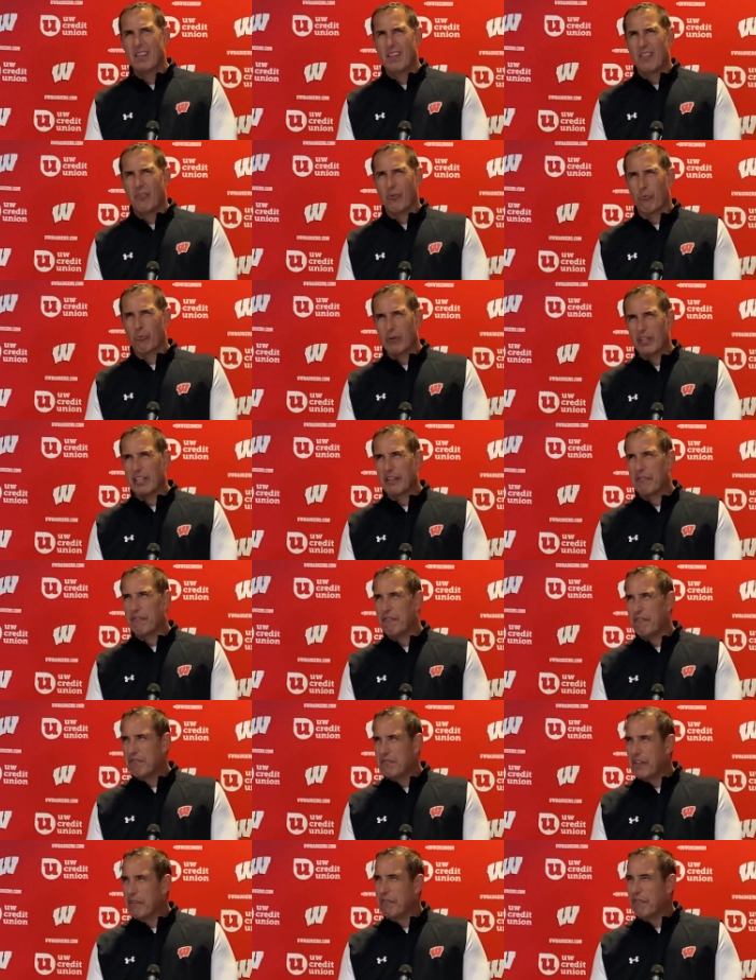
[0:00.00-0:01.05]
the really
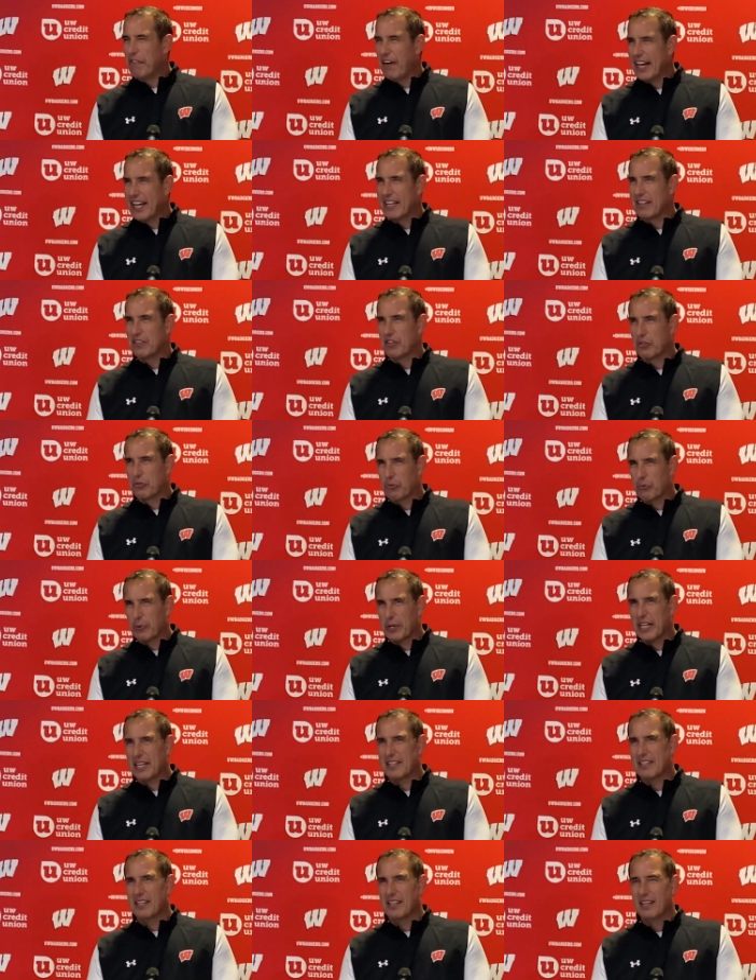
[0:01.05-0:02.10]
the fight, the
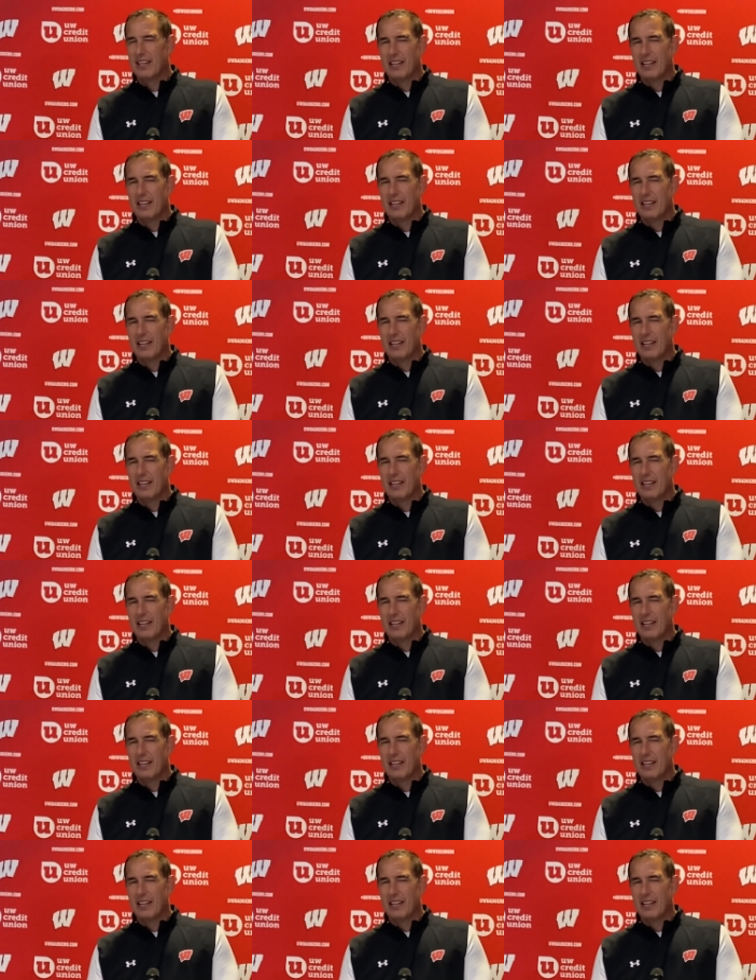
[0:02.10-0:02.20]
grit